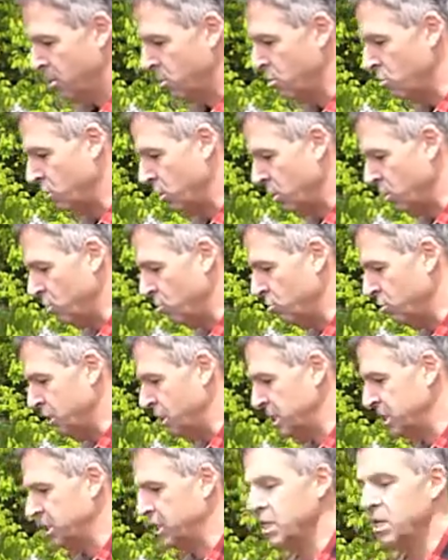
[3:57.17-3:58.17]
you can use
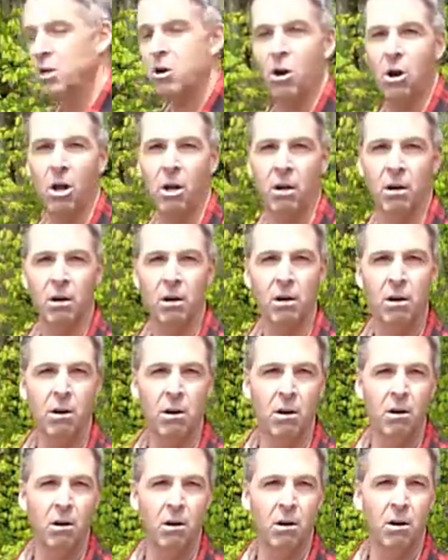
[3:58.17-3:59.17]
this e-collar,
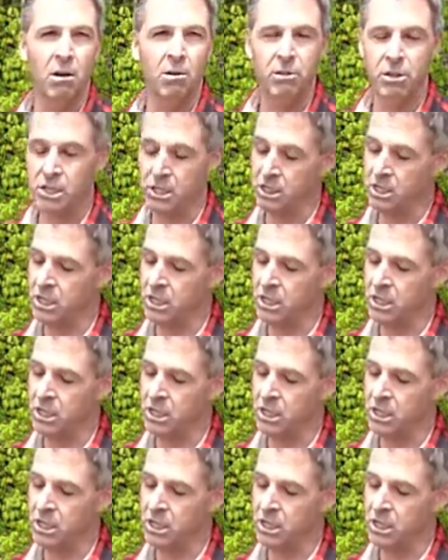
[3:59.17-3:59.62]
this